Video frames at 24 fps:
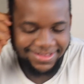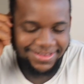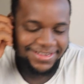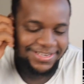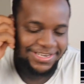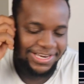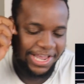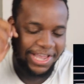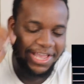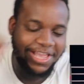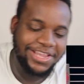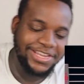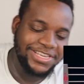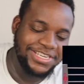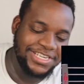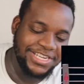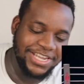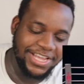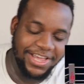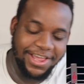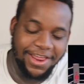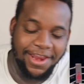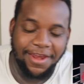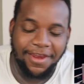Check his
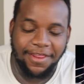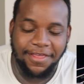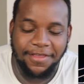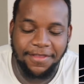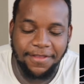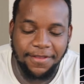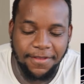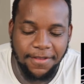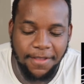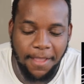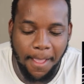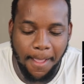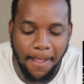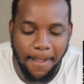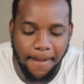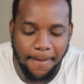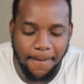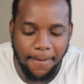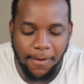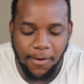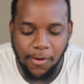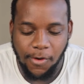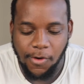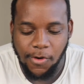chin.
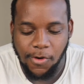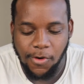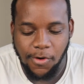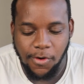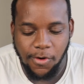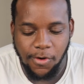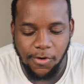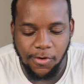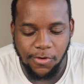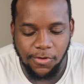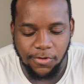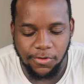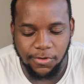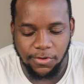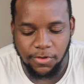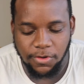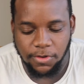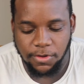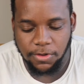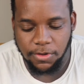Oh.